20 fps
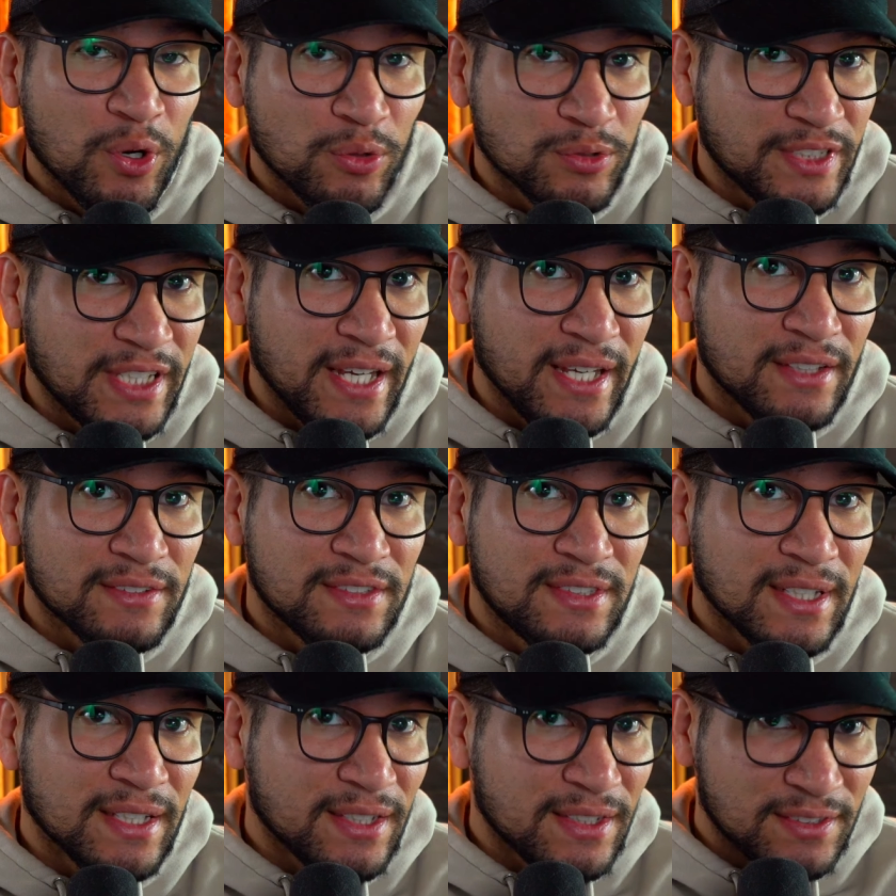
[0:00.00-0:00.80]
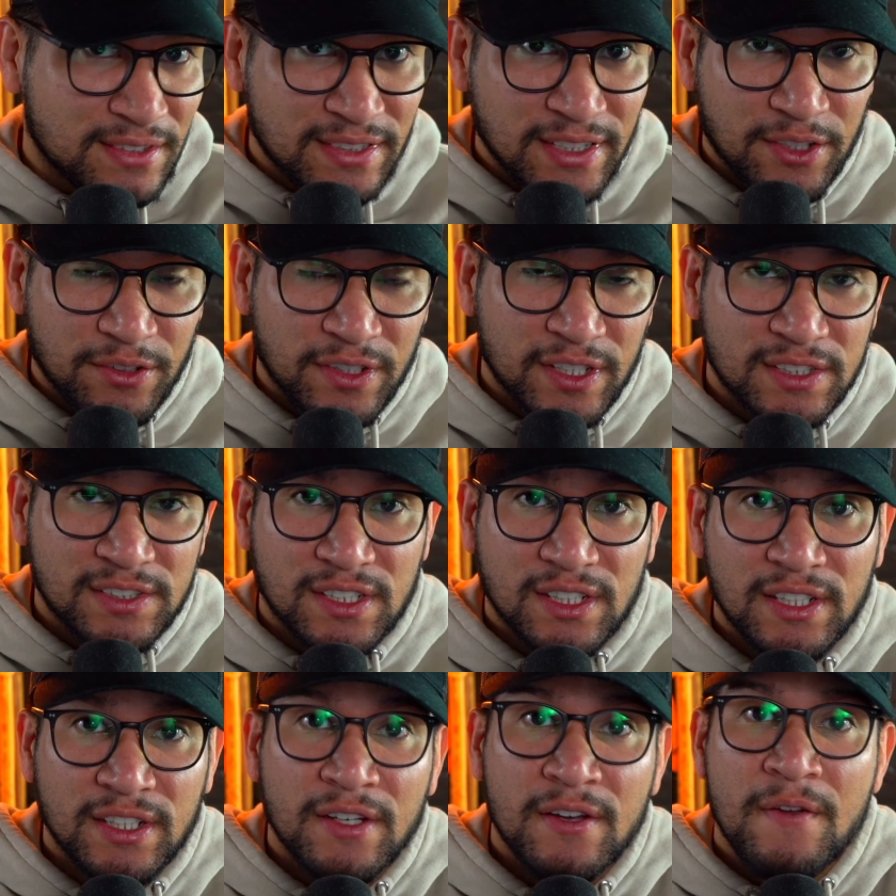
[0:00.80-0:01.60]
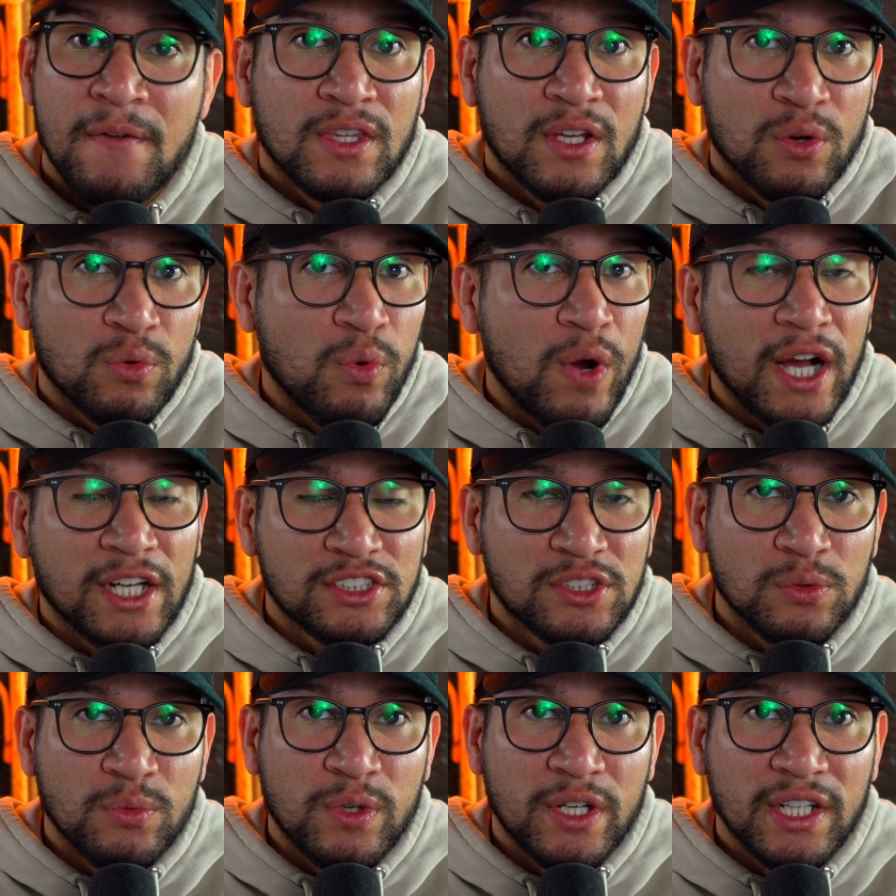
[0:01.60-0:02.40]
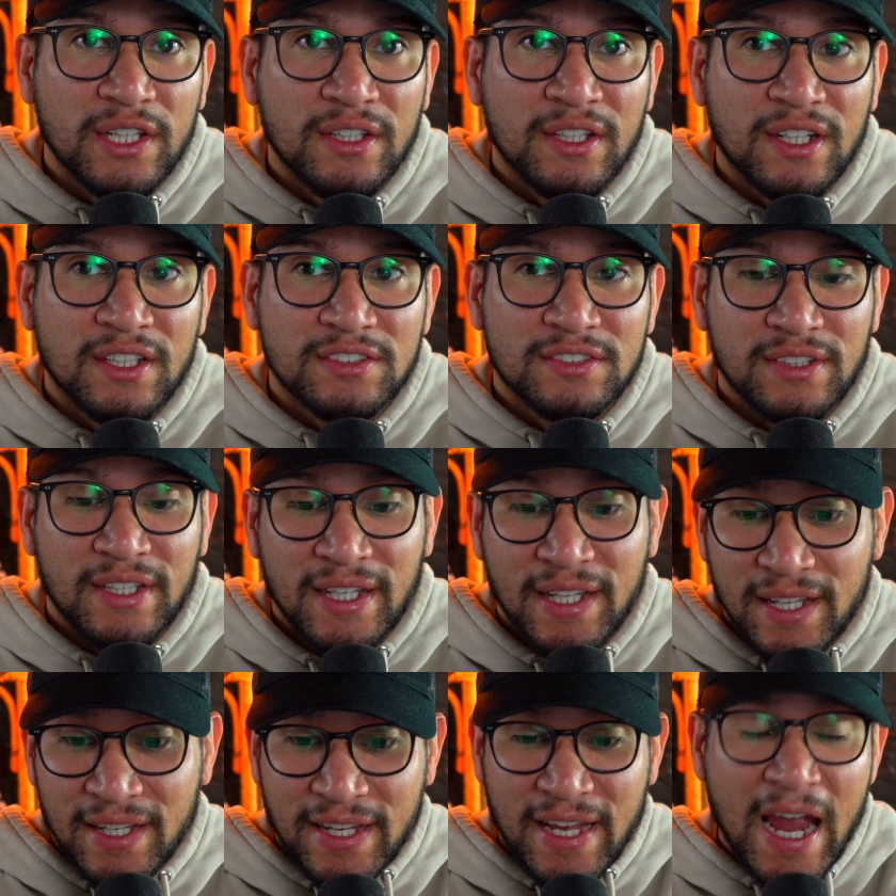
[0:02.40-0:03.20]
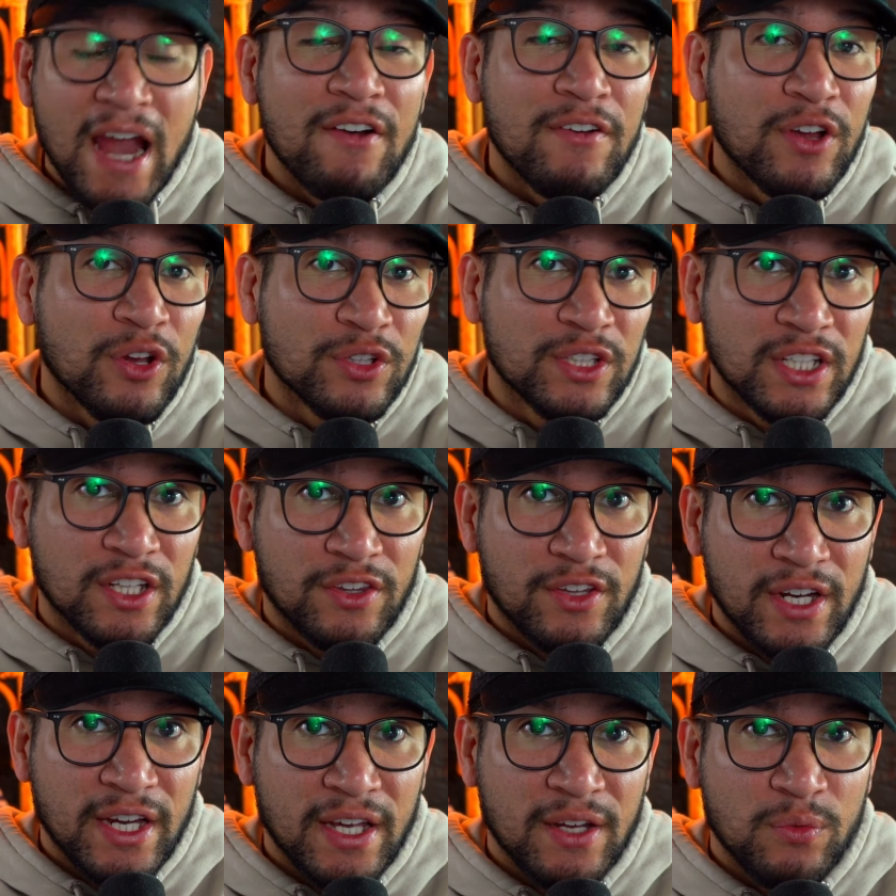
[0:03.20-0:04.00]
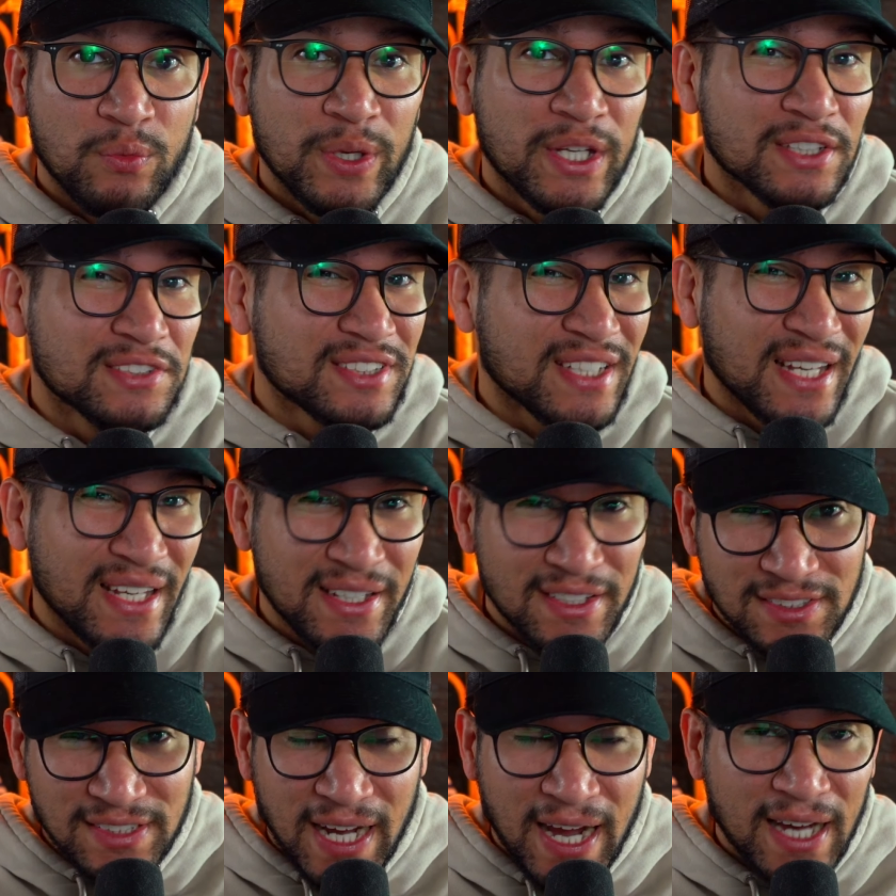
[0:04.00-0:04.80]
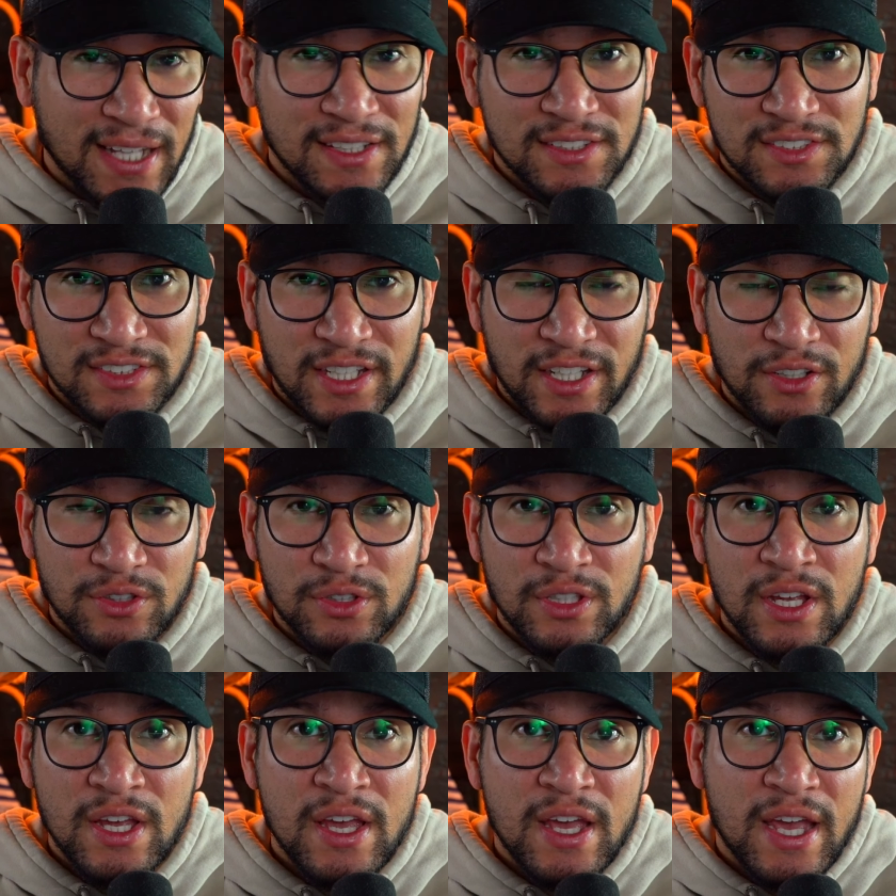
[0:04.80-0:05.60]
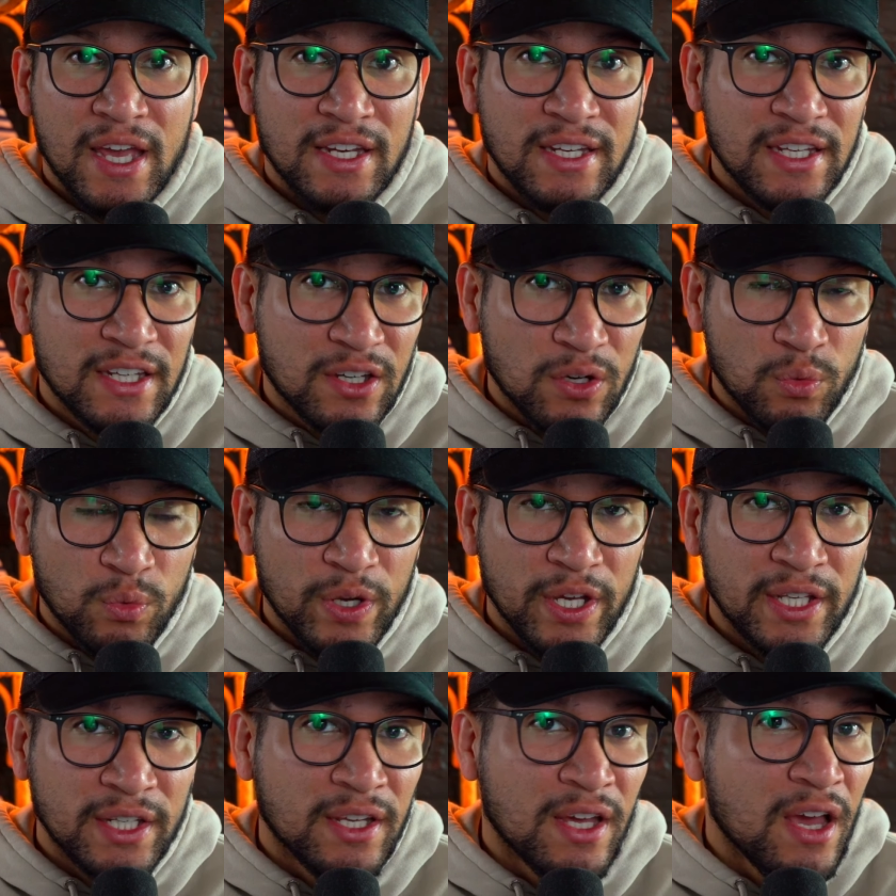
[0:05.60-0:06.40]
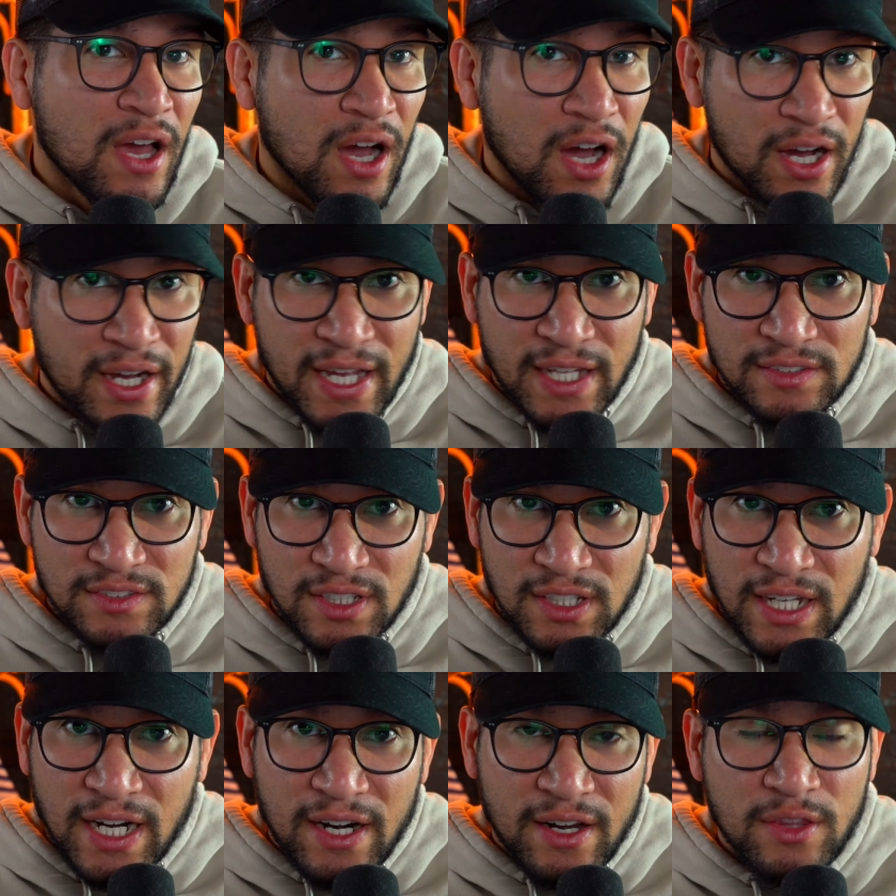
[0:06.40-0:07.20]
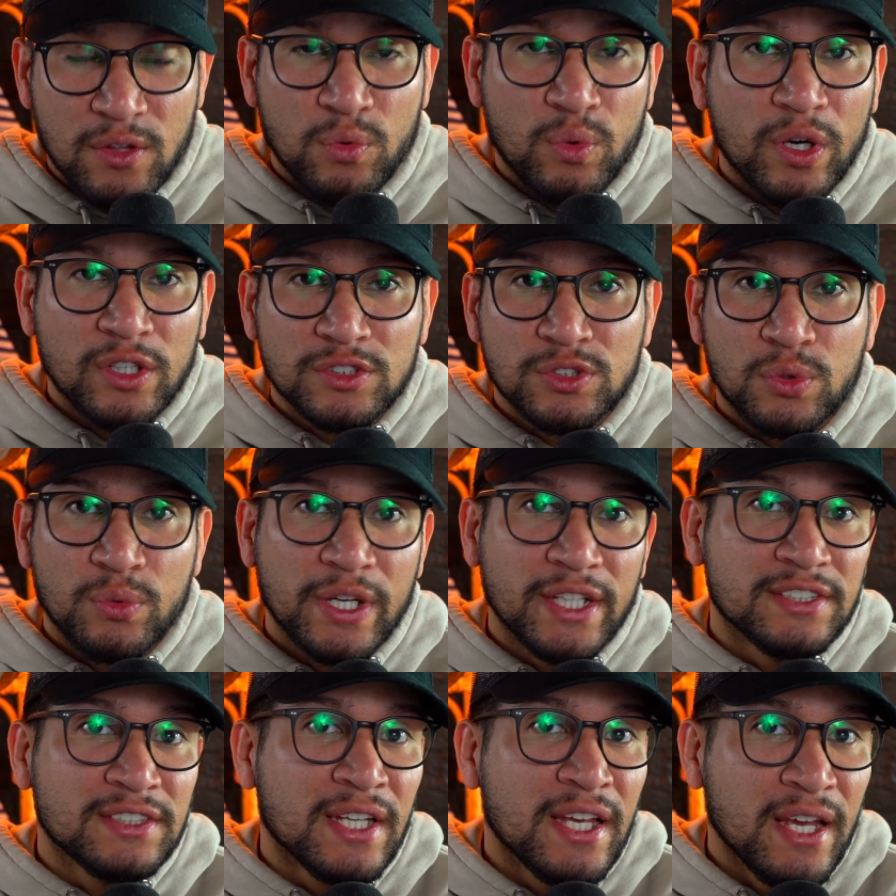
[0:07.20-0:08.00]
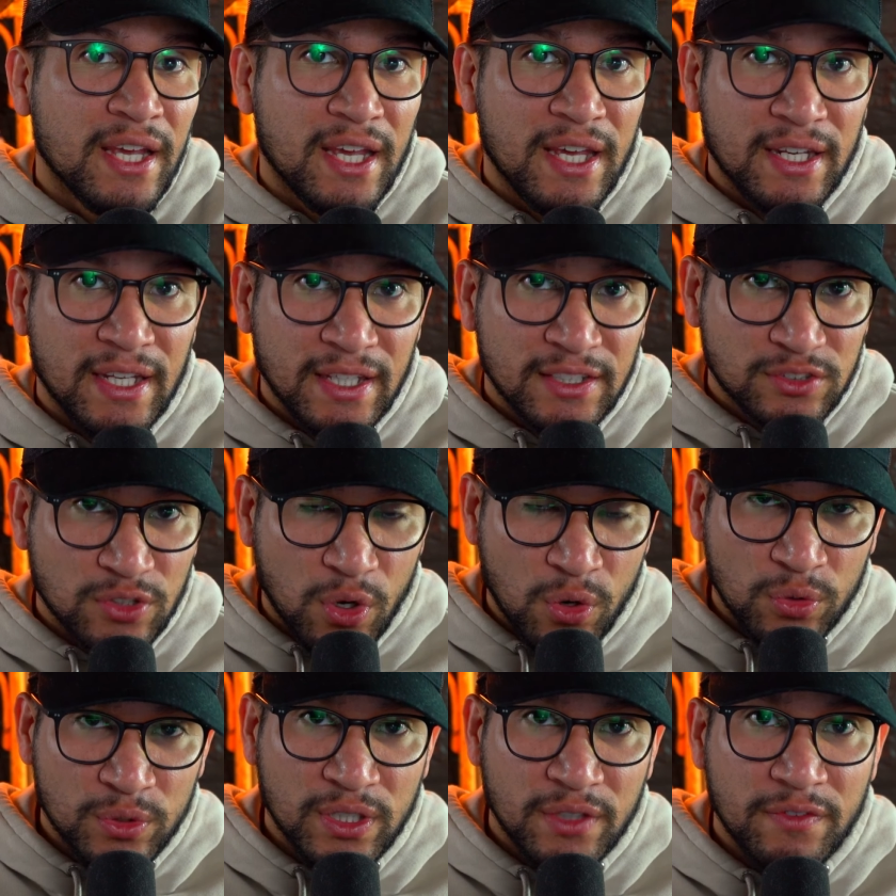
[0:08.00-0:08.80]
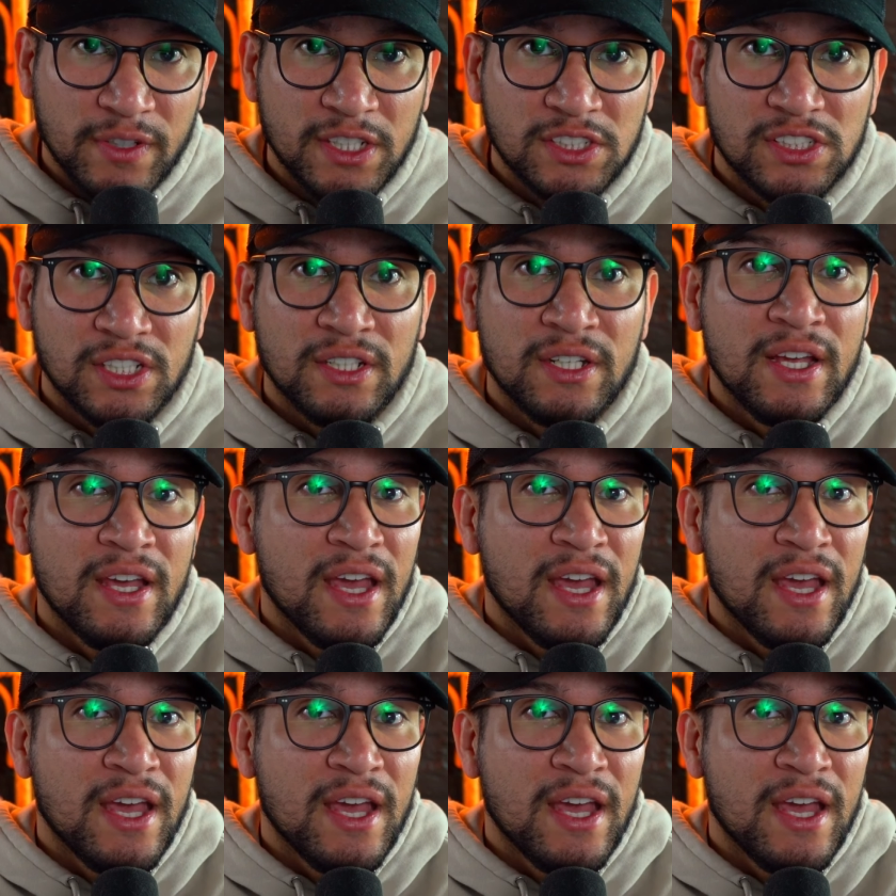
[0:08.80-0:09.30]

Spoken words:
don't take Dylan seriously, they're watching what he does. Ian Garry, on the other hand, we could say he's highly skilled and he could win against a lot of the welterweights in his own division.